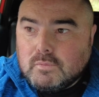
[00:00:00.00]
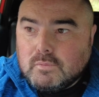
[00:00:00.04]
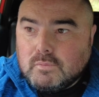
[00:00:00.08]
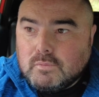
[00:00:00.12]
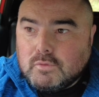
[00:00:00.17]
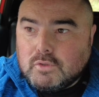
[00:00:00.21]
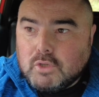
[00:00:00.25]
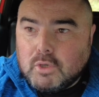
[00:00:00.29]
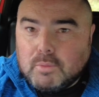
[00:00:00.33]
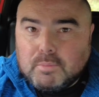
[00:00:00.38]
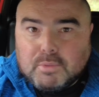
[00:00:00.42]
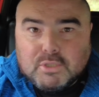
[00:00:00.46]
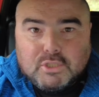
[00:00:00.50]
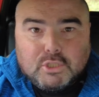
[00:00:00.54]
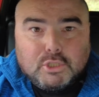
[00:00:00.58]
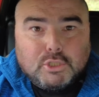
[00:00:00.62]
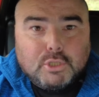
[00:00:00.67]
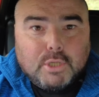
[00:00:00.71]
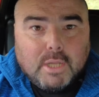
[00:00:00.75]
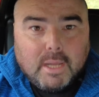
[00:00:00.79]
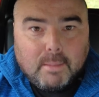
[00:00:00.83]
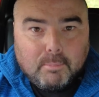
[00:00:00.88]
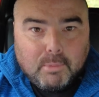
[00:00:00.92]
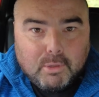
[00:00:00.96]
sort of
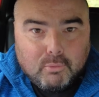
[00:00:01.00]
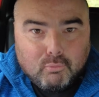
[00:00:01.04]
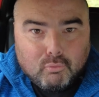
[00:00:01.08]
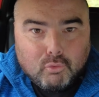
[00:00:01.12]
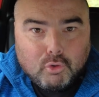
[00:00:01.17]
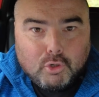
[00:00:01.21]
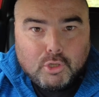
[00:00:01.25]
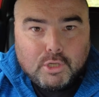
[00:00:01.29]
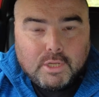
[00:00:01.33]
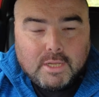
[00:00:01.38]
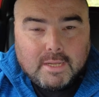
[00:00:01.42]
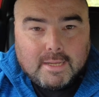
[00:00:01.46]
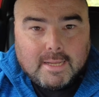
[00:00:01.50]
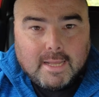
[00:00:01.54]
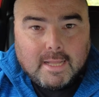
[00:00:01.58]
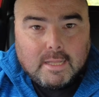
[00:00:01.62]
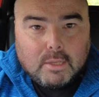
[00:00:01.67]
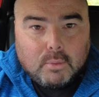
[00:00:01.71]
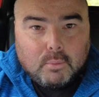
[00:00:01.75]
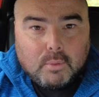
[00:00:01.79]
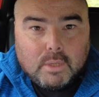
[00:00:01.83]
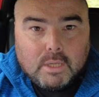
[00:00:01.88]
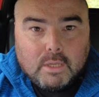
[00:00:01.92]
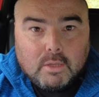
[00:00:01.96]
position I'm in, running a
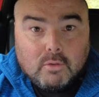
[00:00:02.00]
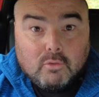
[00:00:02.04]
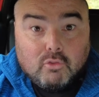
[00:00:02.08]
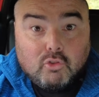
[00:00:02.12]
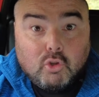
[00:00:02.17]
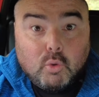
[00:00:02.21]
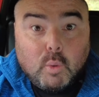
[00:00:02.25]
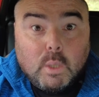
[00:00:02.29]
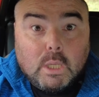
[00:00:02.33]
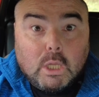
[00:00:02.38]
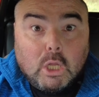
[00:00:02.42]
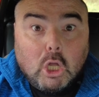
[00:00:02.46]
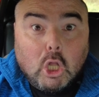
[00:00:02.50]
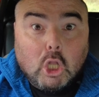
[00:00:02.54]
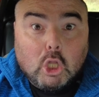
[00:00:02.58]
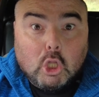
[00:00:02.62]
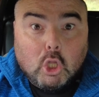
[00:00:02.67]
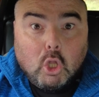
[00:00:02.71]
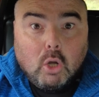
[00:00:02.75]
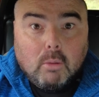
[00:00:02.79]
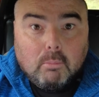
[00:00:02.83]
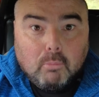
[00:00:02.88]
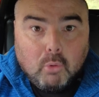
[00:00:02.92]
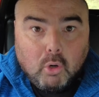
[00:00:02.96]
gallery and doing a
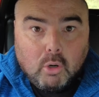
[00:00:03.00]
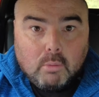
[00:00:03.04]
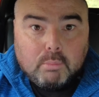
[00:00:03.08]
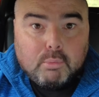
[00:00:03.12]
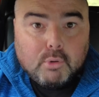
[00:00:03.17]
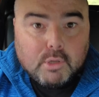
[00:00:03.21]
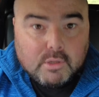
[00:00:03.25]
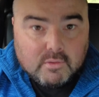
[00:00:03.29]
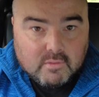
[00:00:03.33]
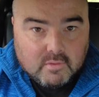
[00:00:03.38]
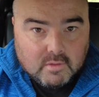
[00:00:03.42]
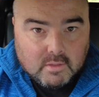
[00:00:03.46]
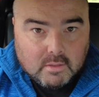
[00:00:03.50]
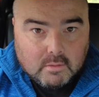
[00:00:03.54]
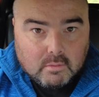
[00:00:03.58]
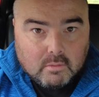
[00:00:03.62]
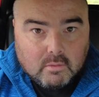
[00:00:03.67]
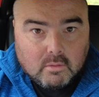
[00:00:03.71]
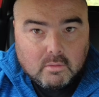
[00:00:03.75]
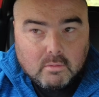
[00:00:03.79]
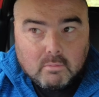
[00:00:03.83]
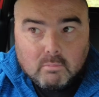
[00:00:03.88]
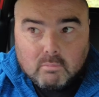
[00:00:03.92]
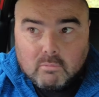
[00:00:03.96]
lot more printing
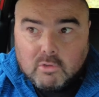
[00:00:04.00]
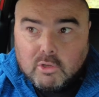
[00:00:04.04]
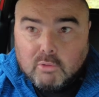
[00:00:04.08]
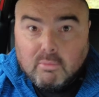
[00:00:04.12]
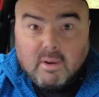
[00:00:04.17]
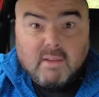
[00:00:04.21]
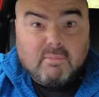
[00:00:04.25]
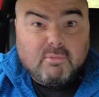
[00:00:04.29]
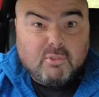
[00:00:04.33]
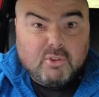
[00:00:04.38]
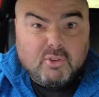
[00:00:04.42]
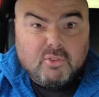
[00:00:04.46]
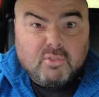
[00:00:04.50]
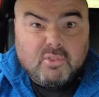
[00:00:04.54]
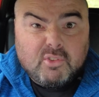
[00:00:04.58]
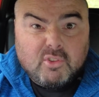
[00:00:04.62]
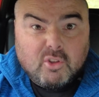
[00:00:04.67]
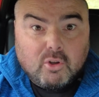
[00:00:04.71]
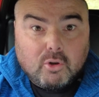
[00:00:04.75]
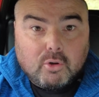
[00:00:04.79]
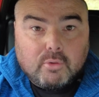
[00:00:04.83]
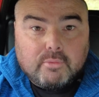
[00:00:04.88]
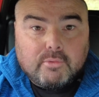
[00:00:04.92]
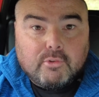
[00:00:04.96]
than your average
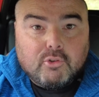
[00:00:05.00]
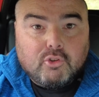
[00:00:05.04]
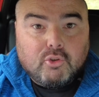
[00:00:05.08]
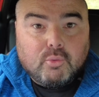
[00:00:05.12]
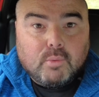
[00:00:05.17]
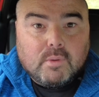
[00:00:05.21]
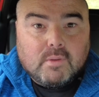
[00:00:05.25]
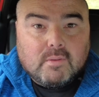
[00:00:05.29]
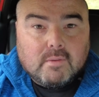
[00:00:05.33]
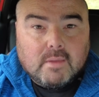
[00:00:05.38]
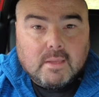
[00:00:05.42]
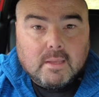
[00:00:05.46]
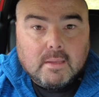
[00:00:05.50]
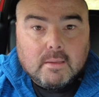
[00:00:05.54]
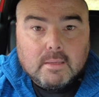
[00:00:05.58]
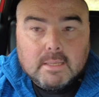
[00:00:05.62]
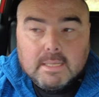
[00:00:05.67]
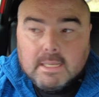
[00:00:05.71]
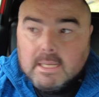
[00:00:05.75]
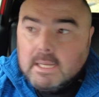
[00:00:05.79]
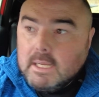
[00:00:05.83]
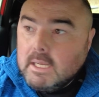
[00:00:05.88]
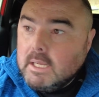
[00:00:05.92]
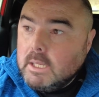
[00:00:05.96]
photographer, should we say.
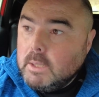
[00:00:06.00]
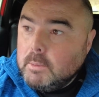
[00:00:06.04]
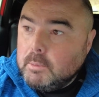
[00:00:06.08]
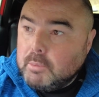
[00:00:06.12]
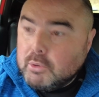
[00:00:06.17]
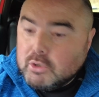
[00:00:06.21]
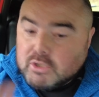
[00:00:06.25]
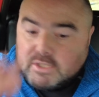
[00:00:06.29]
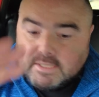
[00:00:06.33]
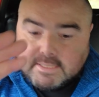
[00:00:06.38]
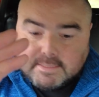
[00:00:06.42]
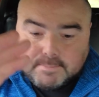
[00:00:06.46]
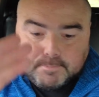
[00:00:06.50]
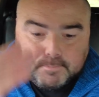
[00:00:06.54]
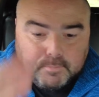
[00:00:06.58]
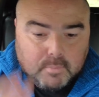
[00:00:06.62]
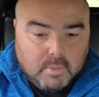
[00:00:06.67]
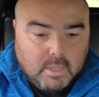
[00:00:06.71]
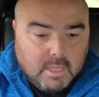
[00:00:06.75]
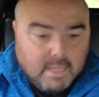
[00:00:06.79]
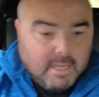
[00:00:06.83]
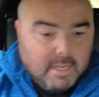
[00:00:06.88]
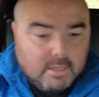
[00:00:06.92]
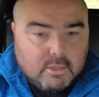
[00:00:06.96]
But
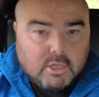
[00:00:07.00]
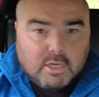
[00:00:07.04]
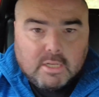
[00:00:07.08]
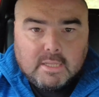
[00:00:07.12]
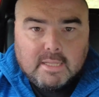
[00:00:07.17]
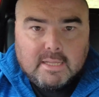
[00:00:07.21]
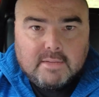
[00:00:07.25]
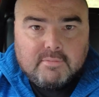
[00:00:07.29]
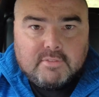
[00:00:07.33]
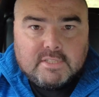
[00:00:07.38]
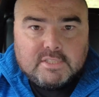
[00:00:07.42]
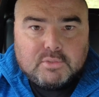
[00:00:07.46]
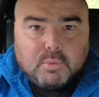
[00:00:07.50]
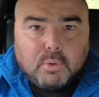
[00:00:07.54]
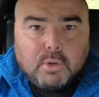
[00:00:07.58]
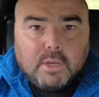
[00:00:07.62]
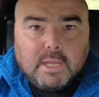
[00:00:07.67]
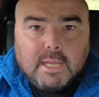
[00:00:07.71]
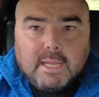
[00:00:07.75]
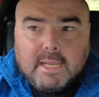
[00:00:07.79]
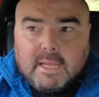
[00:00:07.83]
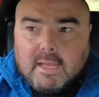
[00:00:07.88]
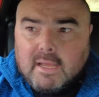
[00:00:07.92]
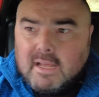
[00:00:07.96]
I'm going to leave this one
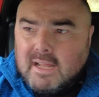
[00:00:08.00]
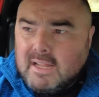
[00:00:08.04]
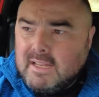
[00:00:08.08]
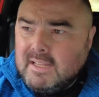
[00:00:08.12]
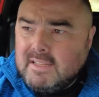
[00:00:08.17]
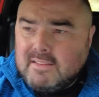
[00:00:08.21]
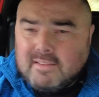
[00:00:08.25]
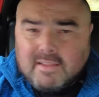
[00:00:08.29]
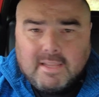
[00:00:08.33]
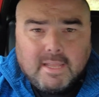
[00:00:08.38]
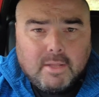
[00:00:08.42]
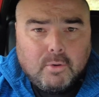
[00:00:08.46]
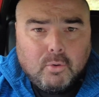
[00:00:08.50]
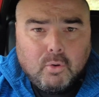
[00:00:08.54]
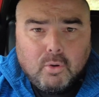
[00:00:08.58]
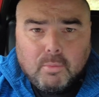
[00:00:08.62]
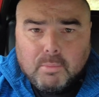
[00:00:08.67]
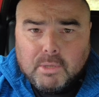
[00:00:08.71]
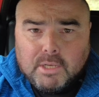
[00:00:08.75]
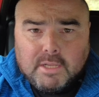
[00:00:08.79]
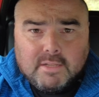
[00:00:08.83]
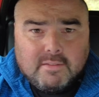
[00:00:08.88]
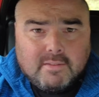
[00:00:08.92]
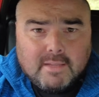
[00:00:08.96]
here. I need to get
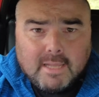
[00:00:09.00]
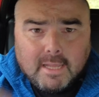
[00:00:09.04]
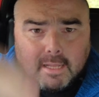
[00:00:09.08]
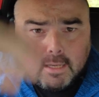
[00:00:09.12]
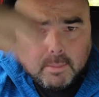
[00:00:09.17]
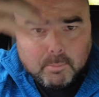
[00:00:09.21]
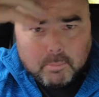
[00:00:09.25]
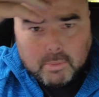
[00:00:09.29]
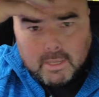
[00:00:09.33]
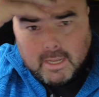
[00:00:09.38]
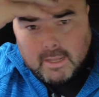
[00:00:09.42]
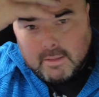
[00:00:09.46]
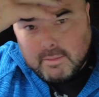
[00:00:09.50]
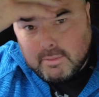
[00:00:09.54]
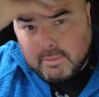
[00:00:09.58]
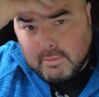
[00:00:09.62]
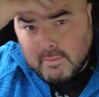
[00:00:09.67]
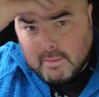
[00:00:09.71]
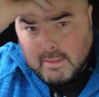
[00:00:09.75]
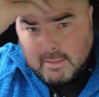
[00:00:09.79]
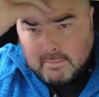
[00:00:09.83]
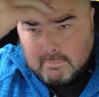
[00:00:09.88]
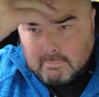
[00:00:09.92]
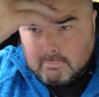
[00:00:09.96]
home, I need to get in a bath,
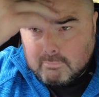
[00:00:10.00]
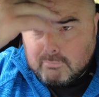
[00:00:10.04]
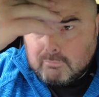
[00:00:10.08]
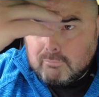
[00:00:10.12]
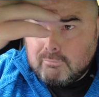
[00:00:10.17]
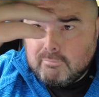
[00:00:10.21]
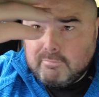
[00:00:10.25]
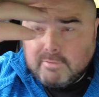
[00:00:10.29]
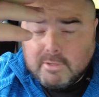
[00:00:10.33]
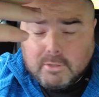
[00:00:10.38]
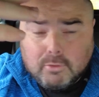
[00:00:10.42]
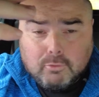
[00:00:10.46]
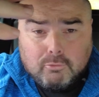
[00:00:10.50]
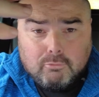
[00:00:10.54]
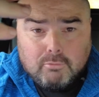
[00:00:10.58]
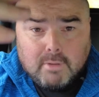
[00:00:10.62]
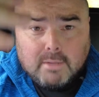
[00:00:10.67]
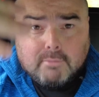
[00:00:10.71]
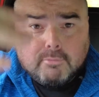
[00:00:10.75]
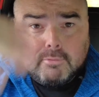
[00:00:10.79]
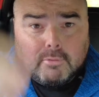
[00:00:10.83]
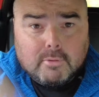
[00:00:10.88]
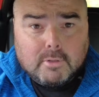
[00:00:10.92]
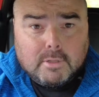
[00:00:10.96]
I feel
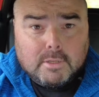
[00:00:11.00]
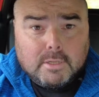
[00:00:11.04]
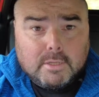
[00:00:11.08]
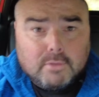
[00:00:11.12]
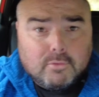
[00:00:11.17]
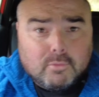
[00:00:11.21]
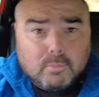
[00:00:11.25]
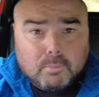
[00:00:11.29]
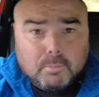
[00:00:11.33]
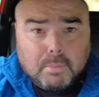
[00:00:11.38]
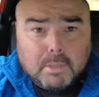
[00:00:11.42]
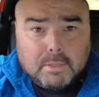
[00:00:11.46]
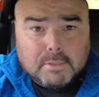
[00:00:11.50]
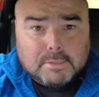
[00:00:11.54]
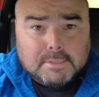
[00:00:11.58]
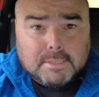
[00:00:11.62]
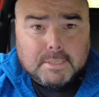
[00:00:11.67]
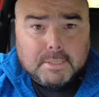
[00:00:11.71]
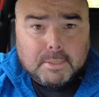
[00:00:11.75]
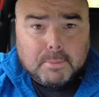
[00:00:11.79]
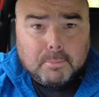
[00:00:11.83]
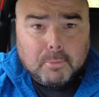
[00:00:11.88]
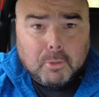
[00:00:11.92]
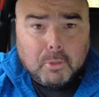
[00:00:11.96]
dreadful, I need some
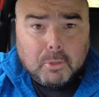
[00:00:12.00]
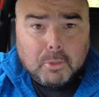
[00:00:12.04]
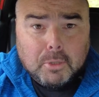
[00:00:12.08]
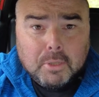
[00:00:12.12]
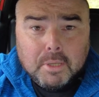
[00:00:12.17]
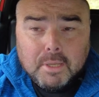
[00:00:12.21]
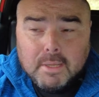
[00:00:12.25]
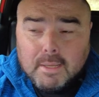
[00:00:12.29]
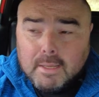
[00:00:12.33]
paracetamol.